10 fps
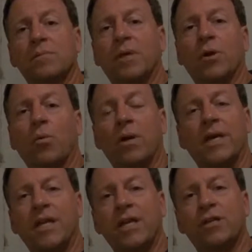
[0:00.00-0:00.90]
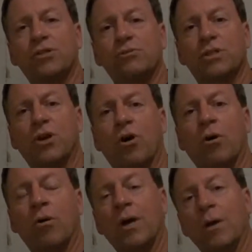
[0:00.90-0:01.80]
They don't want any issues at
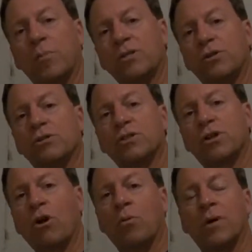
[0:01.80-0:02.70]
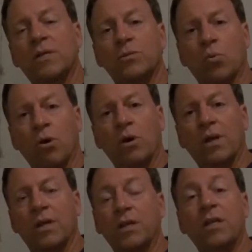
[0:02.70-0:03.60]
all, but yours should always
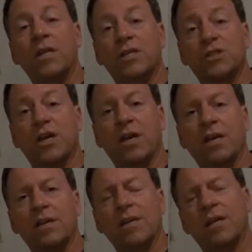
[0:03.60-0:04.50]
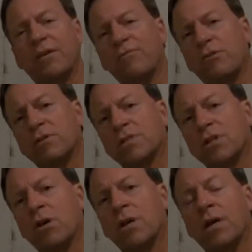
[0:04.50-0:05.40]
work, and you need to check it. And if yours
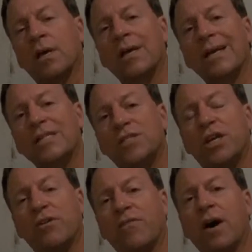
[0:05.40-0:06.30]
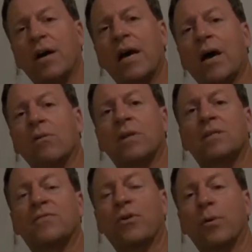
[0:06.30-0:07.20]
is on a GFI
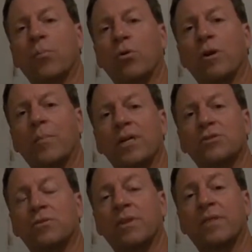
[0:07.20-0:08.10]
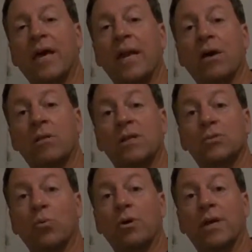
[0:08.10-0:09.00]
outlet, it's very important to make sure that that outlet
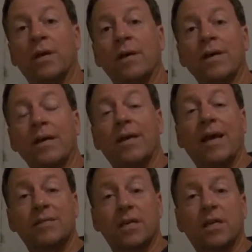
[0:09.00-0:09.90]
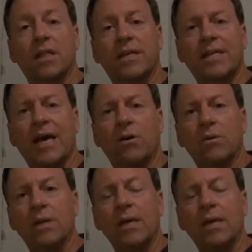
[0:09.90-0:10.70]
is working and hasn't clicked out.